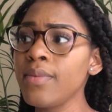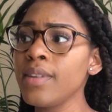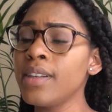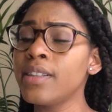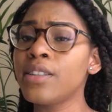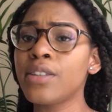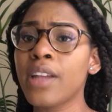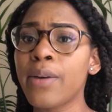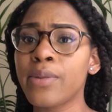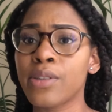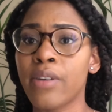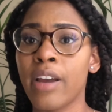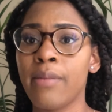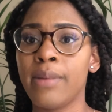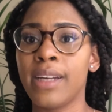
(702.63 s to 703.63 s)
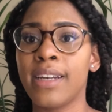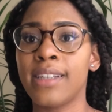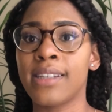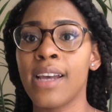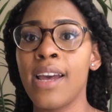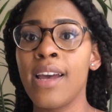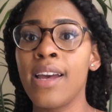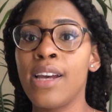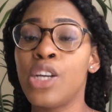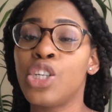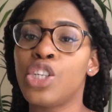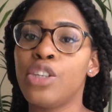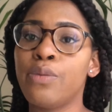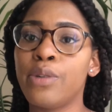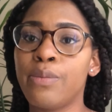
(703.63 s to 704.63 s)
And so that was great because
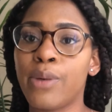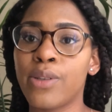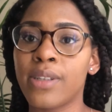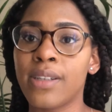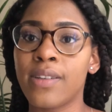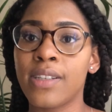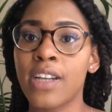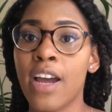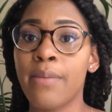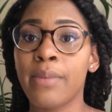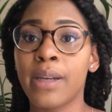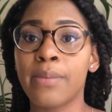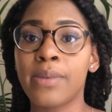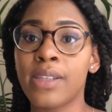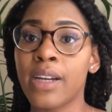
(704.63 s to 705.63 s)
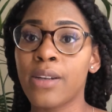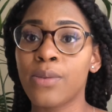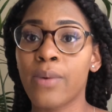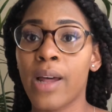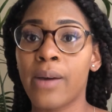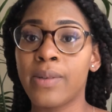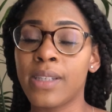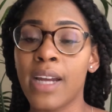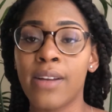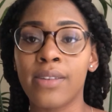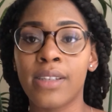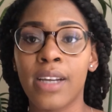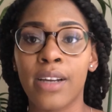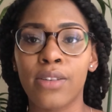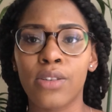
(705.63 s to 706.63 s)
she would most of the time be upstairs while I was
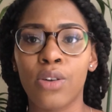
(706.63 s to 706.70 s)
downstairs.